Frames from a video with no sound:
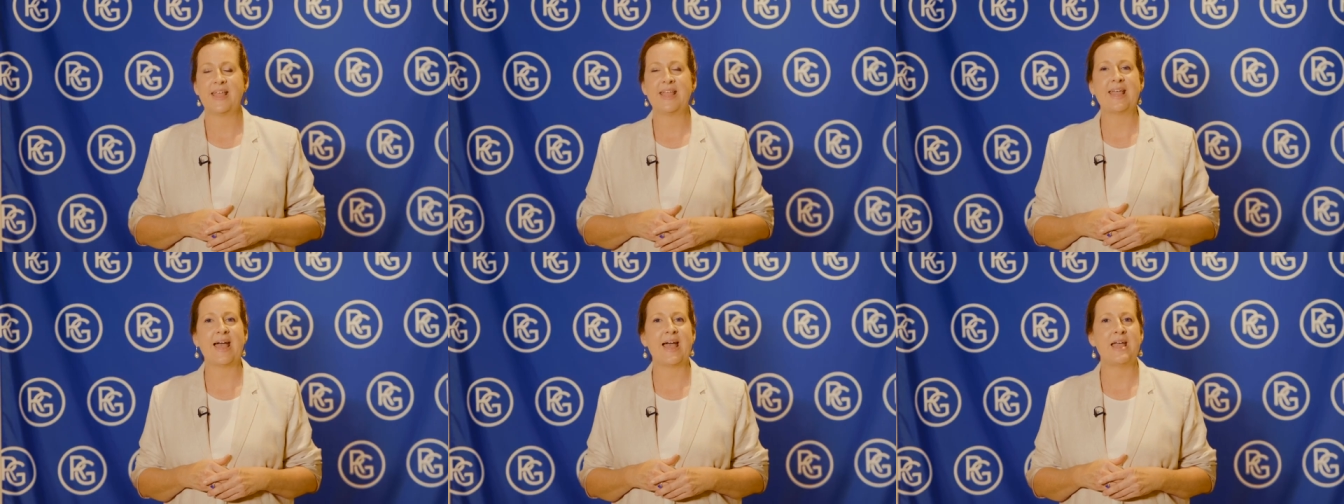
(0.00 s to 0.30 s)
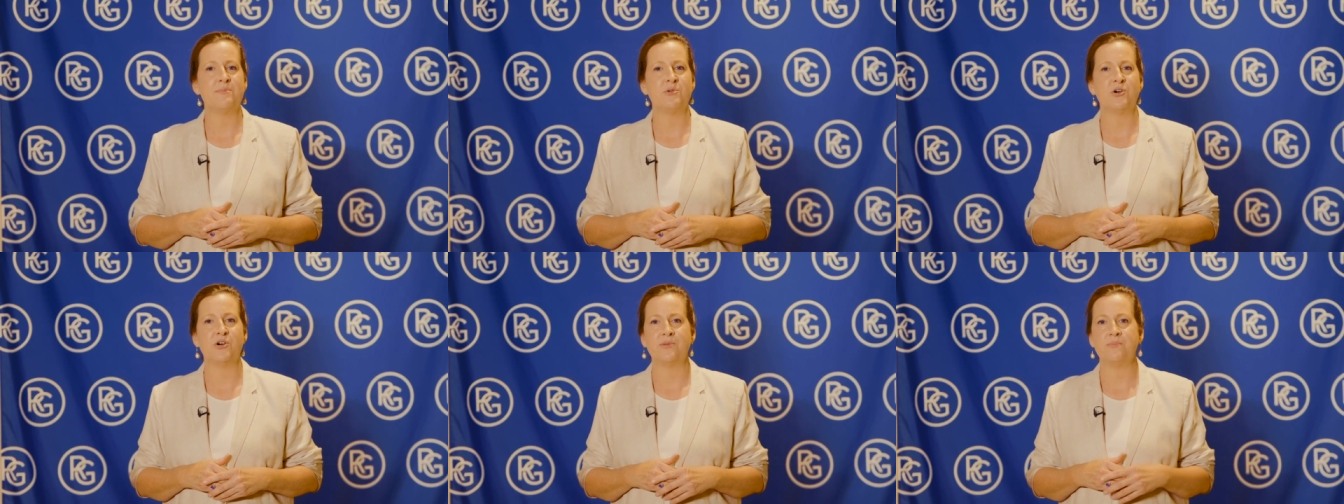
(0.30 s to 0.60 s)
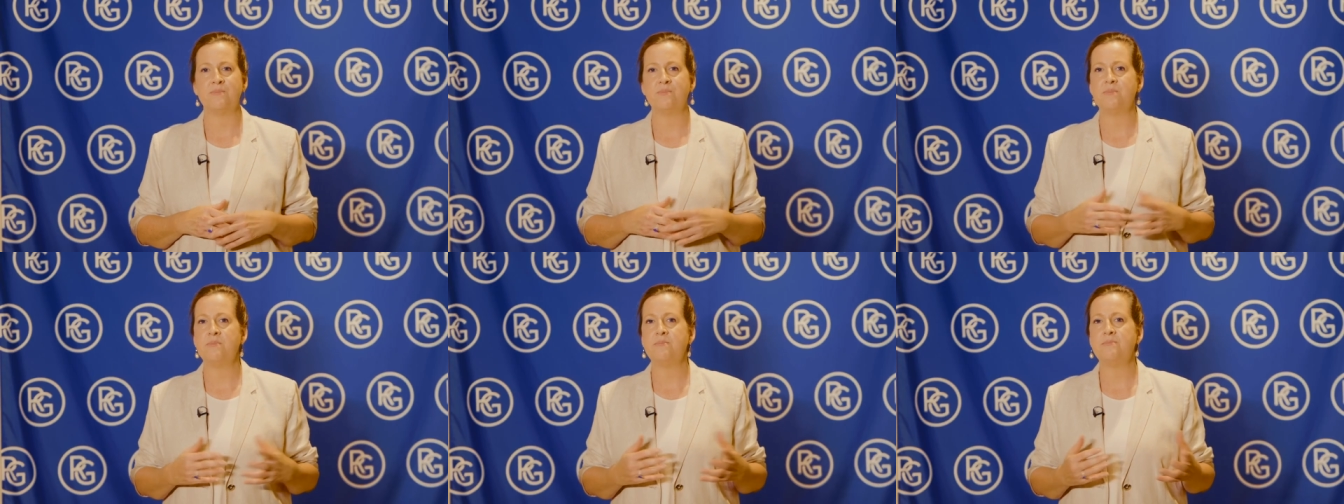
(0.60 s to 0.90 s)
Game
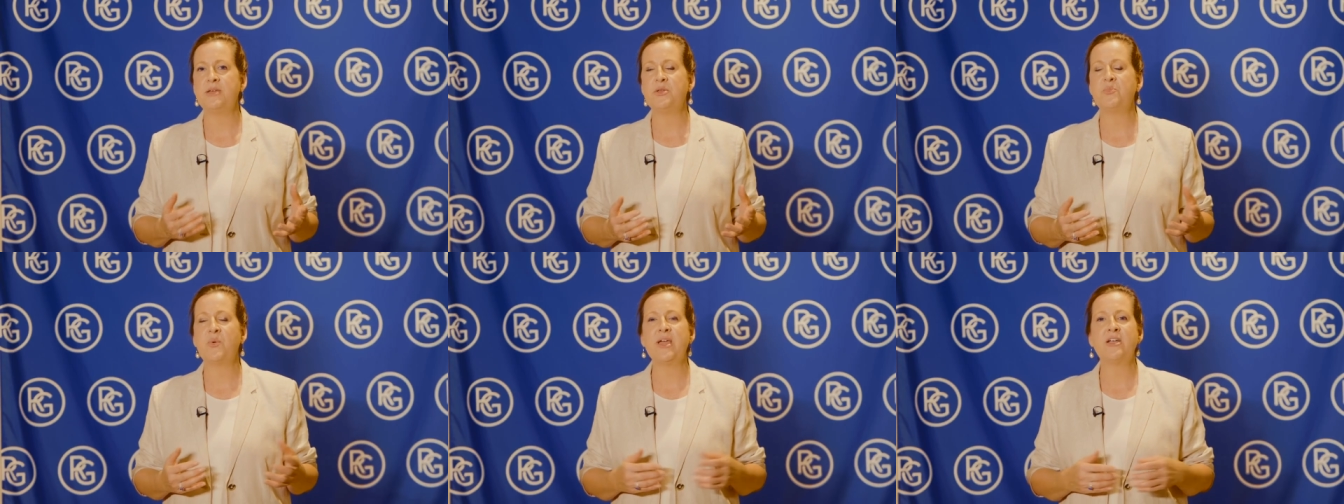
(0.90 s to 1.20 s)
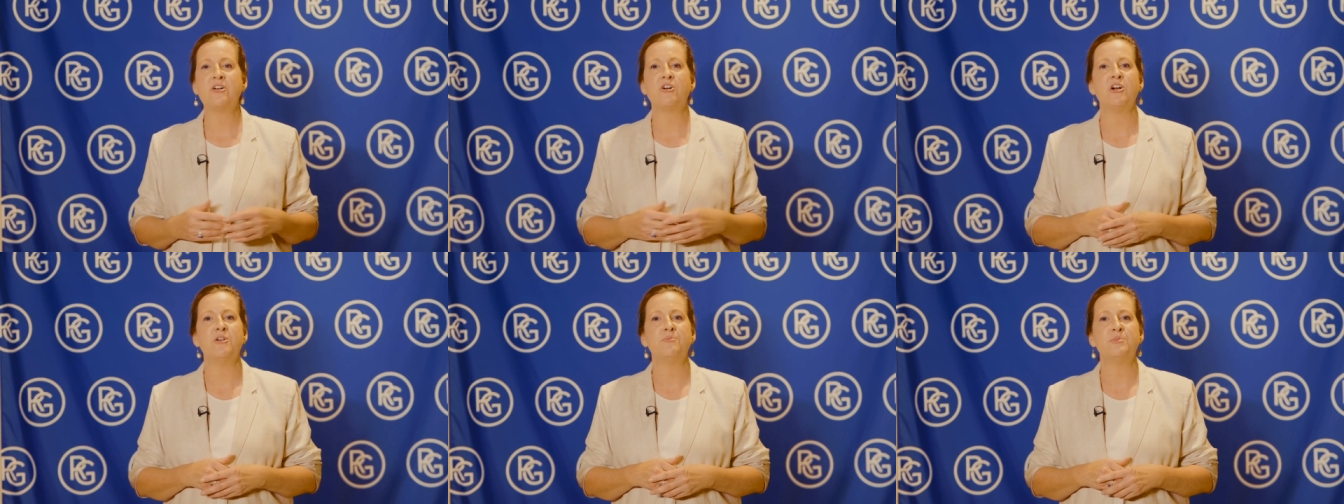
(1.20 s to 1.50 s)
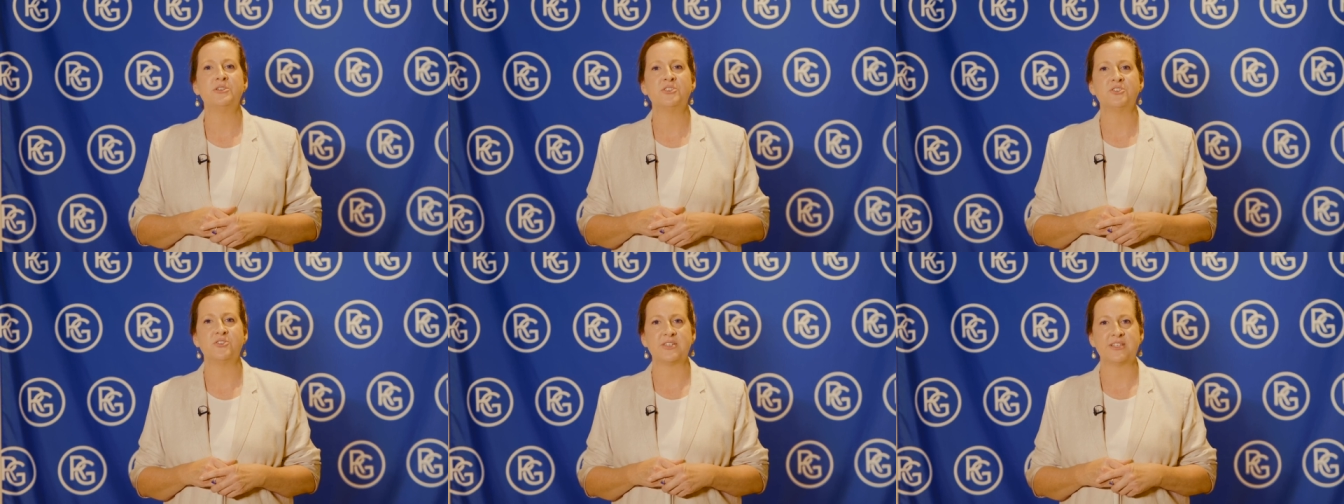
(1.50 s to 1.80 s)
on. Midweek
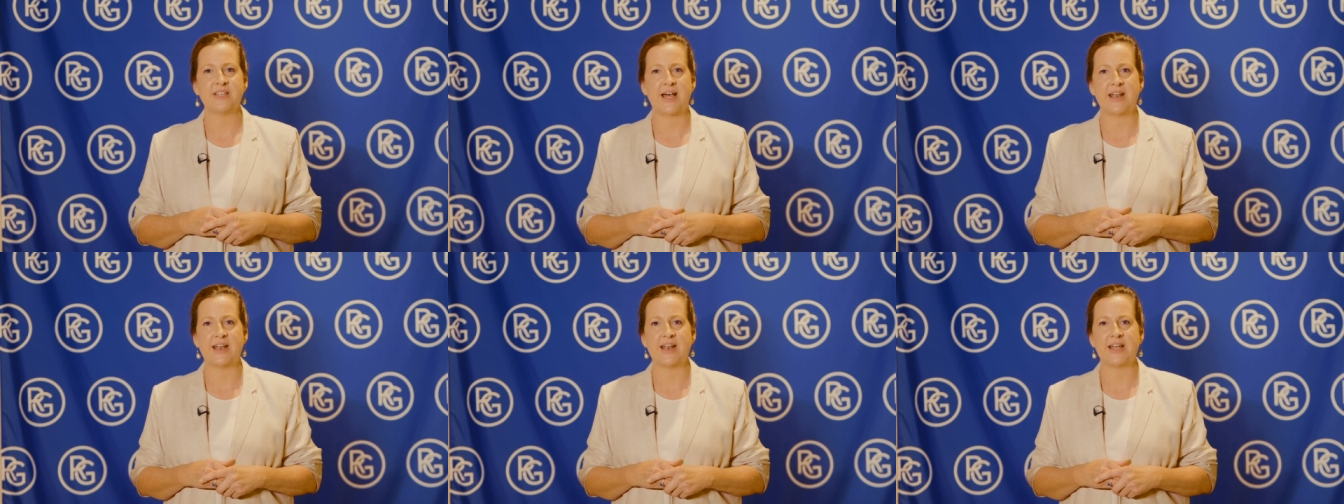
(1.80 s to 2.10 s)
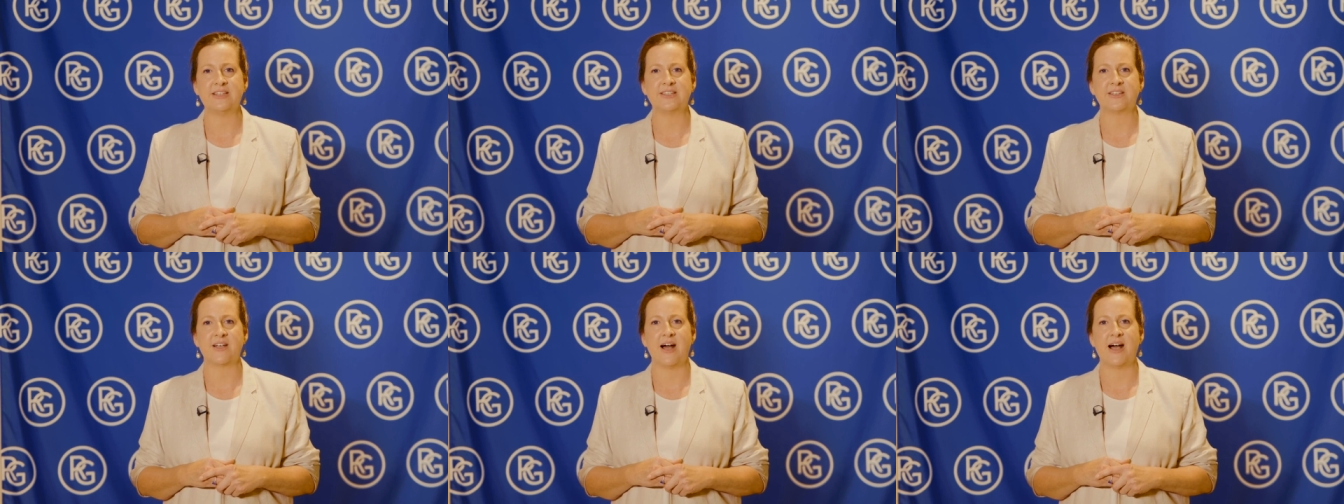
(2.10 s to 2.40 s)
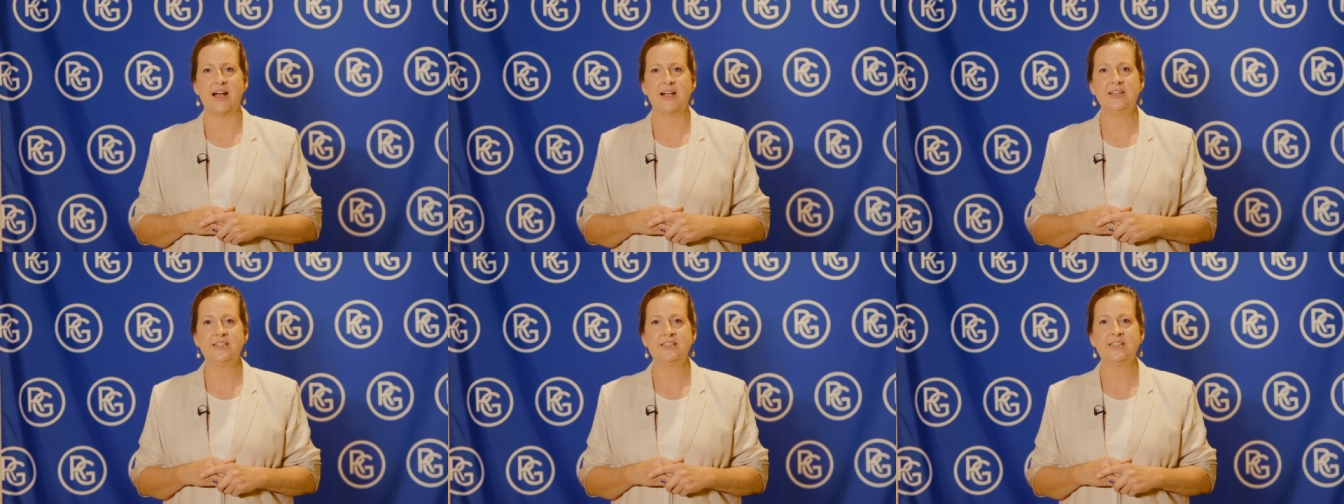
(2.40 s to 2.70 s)
opens or Saturdays,
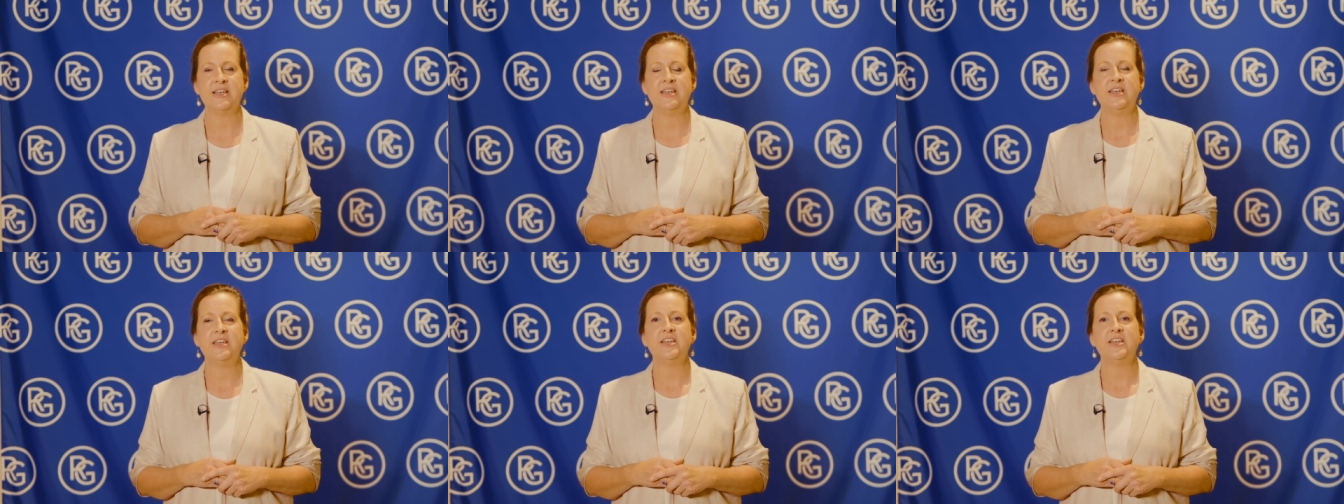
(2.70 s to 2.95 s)
guys,